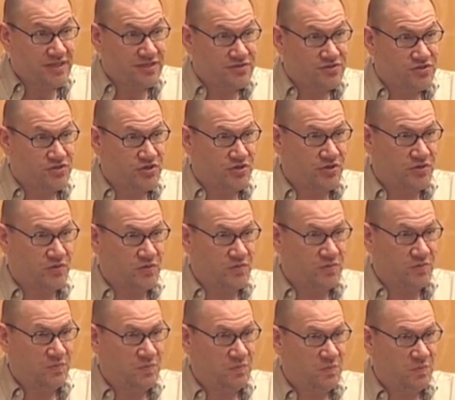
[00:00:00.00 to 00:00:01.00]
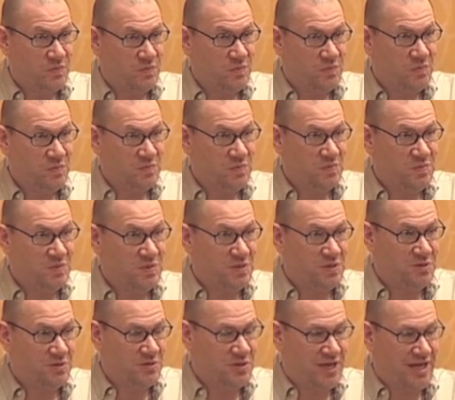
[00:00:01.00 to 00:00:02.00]
so
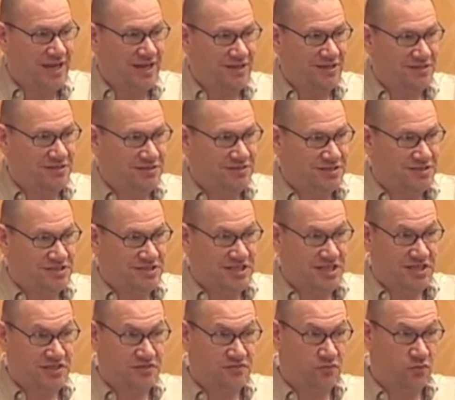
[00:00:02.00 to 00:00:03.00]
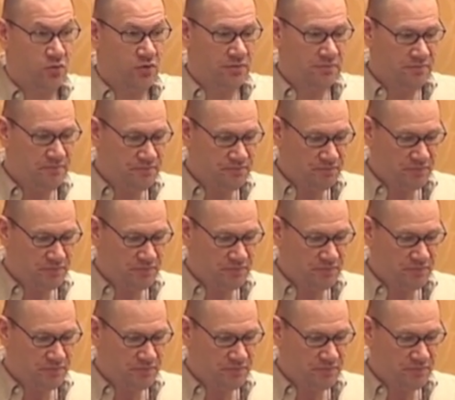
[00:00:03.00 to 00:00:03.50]
they're not in text form.